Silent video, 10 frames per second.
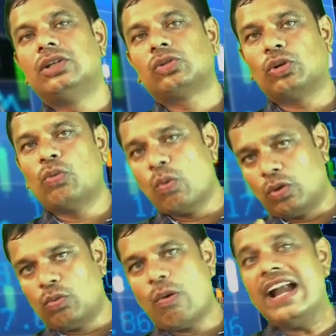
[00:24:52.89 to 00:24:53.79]
So
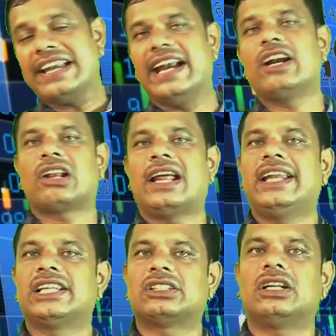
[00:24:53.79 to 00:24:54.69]
World Trade
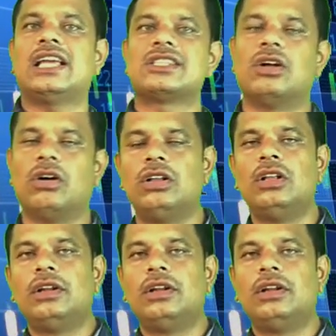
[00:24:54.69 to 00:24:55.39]
Organization has the